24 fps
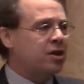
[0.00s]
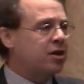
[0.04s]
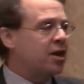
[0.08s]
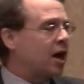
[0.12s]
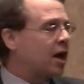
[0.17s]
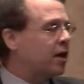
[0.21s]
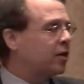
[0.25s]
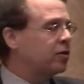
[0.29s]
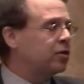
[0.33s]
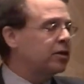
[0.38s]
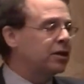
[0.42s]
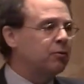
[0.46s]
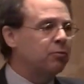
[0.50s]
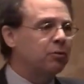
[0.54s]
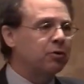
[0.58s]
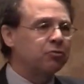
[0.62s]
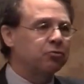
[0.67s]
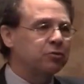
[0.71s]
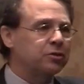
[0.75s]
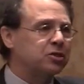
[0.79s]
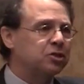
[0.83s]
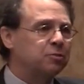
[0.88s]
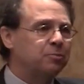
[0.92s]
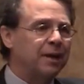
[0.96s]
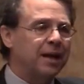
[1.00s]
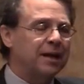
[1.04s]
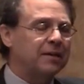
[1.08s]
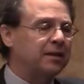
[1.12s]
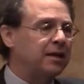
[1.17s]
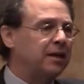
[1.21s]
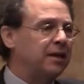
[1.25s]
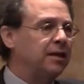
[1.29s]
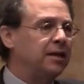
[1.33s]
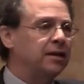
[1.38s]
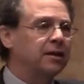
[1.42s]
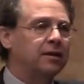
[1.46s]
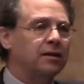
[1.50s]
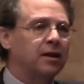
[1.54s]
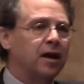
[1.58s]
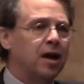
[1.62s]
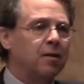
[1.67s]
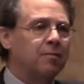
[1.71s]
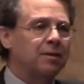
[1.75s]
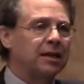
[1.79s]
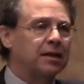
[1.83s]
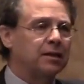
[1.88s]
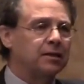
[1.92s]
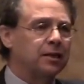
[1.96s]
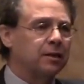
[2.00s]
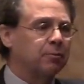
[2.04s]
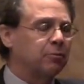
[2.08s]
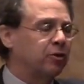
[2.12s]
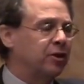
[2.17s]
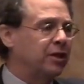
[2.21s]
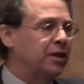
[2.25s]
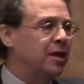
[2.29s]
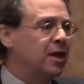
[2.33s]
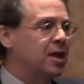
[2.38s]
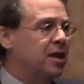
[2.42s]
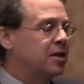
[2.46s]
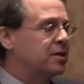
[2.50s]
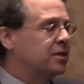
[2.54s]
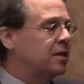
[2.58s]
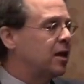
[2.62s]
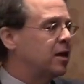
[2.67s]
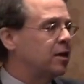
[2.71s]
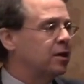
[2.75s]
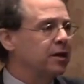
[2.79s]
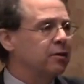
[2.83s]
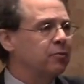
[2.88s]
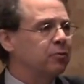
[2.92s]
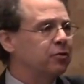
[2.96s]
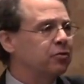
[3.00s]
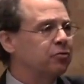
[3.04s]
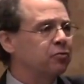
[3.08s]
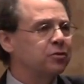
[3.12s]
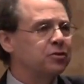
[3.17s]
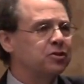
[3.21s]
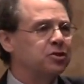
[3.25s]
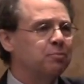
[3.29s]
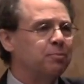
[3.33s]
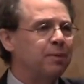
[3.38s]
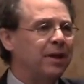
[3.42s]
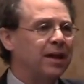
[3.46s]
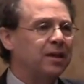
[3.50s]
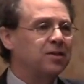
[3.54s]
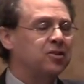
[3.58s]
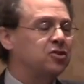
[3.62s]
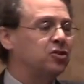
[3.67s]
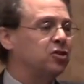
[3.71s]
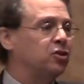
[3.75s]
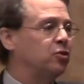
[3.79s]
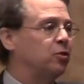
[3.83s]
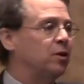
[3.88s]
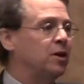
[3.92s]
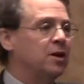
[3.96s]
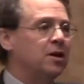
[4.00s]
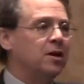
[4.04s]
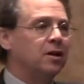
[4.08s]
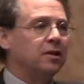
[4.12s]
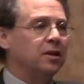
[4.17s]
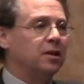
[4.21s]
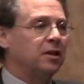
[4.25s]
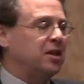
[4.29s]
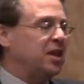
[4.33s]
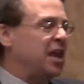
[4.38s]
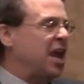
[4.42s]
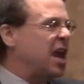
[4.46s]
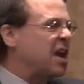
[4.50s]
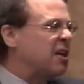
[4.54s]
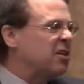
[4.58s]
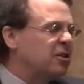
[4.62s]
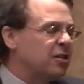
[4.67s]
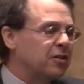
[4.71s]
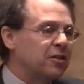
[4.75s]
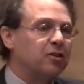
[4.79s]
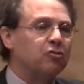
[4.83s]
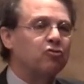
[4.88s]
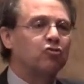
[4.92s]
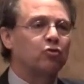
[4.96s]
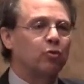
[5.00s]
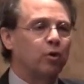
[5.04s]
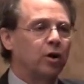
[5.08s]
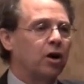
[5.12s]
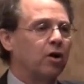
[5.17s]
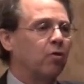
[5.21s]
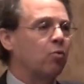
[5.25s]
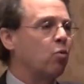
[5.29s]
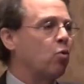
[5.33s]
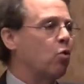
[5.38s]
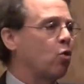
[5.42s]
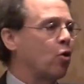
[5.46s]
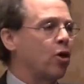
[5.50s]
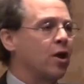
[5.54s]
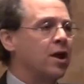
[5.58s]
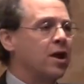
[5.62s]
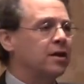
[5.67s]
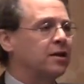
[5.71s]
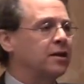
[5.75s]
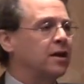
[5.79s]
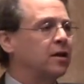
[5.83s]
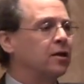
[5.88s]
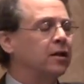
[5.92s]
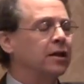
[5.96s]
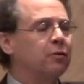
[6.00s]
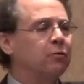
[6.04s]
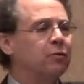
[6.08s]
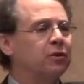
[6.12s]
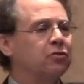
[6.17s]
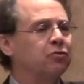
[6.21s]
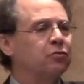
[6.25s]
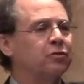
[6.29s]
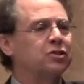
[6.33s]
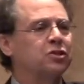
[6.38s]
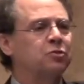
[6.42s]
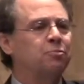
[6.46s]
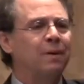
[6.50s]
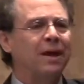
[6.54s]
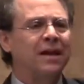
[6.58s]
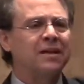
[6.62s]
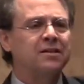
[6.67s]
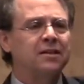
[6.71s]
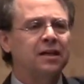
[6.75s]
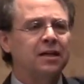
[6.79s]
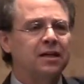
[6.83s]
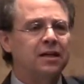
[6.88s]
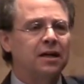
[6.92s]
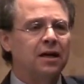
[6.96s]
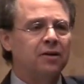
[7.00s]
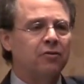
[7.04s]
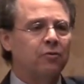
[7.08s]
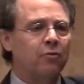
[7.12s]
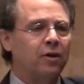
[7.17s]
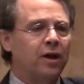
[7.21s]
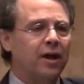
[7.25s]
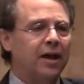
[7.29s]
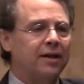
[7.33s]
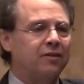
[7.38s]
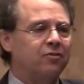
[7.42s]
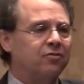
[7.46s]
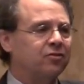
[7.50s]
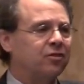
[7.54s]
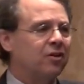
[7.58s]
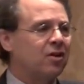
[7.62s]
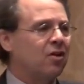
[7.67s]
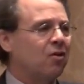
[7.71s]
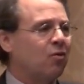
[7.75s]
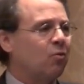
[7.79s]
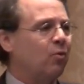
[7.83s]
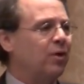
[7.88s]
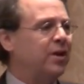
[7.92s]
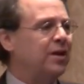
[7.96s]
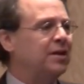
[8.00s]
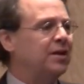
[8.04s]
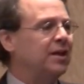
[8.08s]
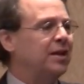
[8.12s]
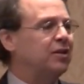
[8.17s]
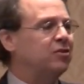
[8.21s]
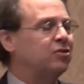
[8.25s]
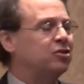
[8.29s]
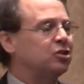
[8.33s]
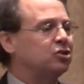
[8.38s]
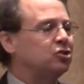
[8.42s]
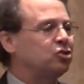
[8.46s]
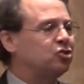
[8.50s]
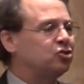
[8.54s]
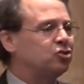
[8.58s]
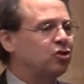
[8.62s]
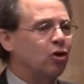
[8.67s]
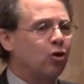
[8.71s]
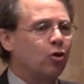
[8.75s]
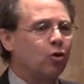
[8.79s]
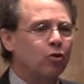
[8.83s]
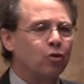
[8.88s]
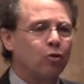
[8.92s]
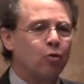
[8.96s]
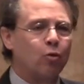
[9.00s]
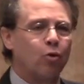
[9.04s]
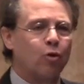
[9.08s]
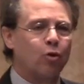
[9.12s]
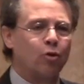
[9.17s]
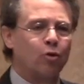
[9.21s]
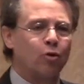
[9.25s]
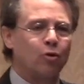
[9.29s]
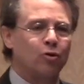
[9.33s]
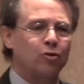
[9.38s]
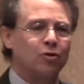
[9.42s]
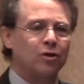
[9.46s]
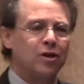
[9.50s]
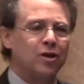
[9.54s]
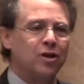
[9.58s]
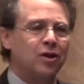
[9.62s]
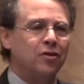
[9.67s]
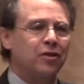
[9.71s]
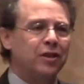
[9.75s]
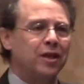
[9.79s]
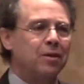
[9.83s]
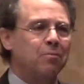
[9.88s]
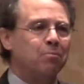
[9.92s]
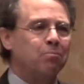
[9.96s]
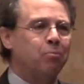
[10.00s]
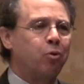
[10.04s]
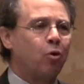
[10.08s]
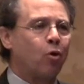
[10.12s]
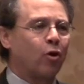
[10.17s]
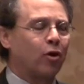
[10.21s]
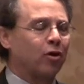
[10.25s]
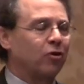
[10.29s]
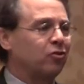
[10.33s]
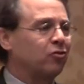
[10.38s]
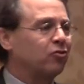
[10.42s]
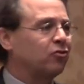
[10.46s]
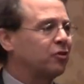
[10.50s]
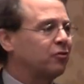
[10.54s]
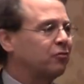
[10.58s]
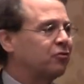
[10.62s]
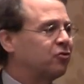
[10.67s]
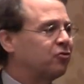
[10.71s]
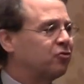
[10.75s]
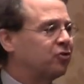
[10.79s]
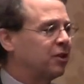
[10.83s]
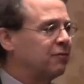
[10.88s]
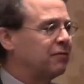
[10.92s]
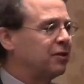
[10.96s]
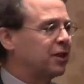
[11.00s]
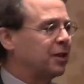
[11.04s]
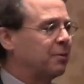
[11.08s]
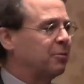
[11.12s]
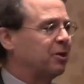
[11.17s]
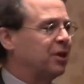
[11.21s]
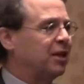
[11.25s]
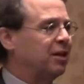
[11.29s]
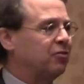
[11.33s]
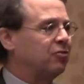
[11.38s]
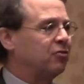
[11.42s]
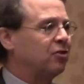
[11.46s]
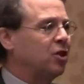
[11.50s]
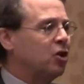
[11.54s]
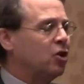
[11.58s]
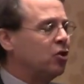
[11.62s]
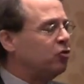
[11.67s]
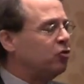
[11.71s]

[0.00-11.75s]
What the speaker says: Not only with respect to economic liberty, not only with respect to the end of the drug war, not only with respect to gun rights, we need to show the world the importance of civil liberties,